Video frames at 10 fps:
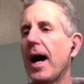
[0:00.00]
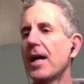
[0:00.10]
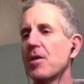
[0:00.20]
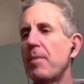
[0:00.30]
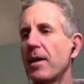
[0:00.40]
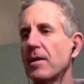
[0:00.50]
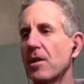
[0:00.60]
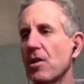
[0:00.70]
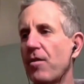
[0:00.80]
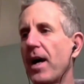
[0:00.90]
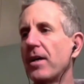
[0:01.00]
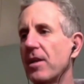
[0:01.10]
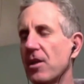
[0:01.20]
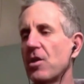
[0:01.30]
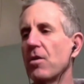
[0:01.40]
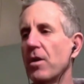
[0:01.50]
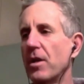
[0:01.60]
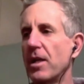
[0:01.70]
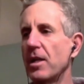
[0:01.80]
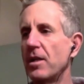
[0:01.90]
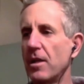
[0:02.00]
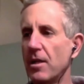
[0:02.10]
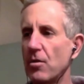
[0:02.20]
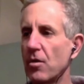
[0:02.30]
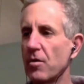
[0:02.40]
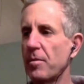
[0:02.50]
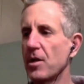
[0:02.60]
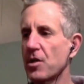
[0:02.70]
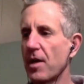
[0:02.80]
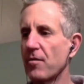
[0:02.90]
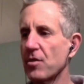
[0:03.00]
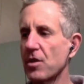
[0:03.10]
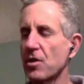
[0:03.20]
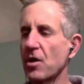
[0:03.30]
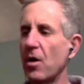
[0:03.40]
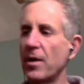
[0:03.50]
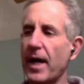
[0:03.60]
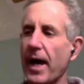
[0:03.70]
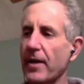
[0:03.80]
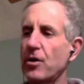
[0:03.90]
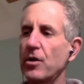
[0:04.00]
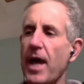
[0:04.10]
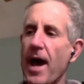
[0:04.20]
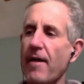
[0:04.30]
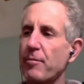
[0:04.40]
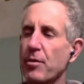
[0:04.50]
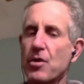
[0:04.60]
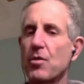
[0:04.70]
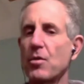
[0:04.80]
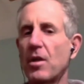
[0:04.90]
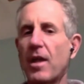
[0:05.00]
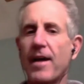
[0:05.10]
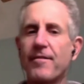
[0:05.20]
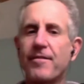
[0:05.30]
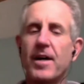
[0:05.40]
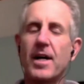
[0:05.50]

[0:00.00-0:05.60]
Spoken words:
spent this year in North Beach, San Francisco, and I could have pursued a life